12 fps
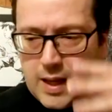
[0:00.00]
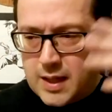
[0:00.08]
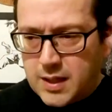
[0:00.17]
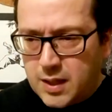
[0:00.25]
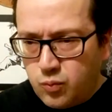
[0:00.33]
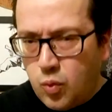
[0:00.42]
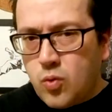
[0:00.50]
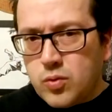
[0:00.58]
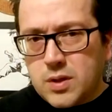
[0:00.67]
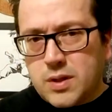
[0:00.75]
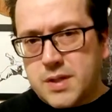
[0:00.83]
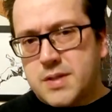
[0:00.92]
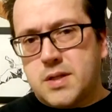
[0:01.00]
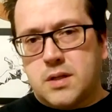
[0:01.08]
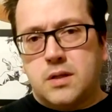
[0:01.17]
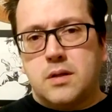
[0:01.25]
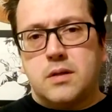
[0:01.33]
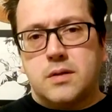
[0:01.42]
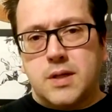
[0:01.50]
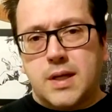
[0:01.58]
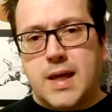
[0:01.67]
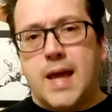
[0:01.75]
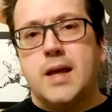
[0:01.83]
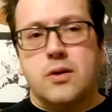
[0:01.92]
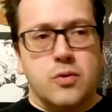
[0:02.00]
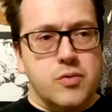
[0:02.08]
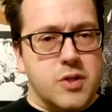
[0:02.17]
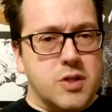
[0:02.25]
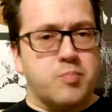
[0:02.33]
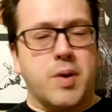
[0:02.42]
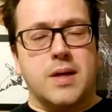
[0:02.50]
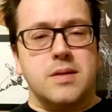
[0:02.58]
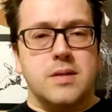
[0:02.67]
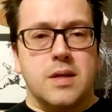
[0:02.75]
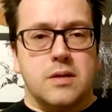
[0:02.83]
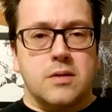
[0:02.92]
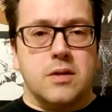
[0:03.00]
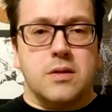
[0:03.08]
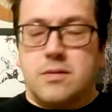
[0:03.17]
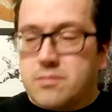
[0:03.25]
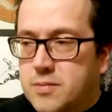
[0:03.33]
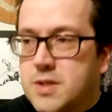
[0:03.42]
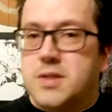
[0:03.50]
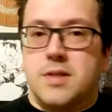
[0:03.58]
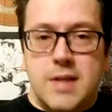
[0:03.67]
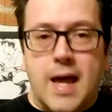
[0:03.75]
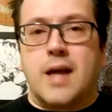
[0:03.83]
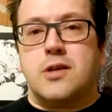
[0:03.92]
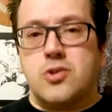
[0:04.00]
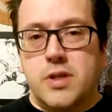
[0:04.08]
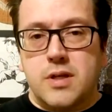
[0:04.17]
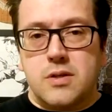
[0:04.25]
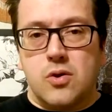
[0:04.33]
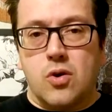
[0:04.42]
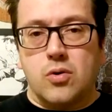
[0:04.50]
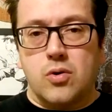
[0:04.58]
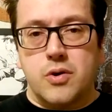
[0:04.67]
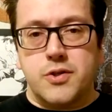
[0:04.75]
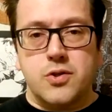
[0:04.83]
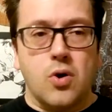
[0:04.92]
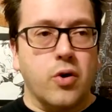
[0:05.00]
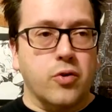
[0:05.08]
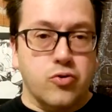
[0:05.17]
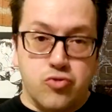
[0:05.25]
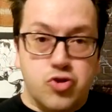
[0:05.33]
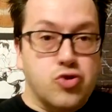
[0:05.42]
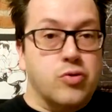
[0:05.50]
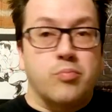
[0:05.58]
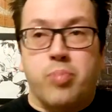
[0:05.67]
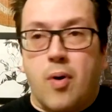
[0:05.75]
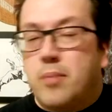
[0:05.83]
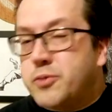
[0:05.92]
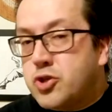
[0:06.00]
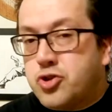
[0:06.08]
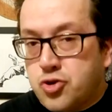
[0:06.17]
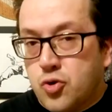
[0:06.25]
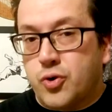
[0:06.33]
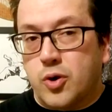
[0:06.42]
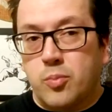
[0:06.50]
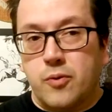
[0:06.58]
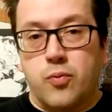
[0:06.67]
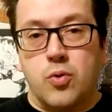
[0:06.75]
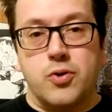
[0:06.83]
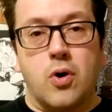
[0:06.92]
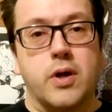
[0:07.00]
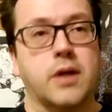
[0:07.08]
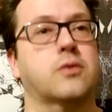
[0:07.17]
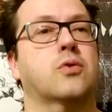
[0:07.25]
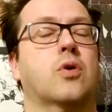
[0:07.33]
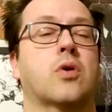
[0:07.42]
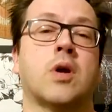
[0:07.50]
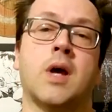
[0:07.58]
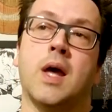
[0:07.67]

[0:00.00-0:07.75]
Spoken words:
And he won't listen to Kate, who suspects that this is actually his long-lost daughter. You shouldn't probably shoot her before talking to her.